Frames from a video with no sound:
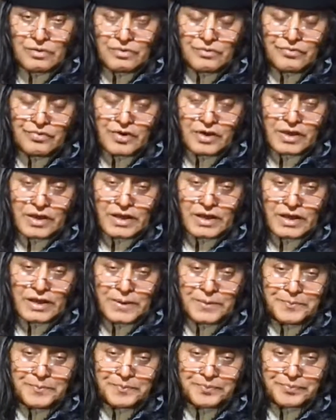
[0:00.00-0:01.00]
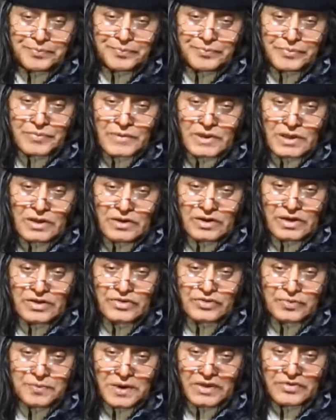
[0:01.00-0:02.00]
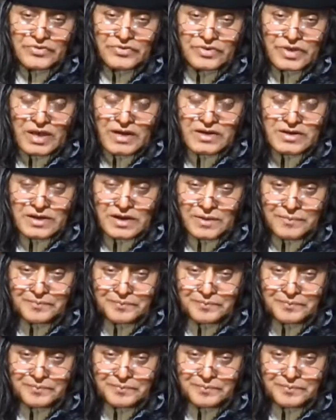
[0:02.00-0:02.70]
for the Rich Mass Center.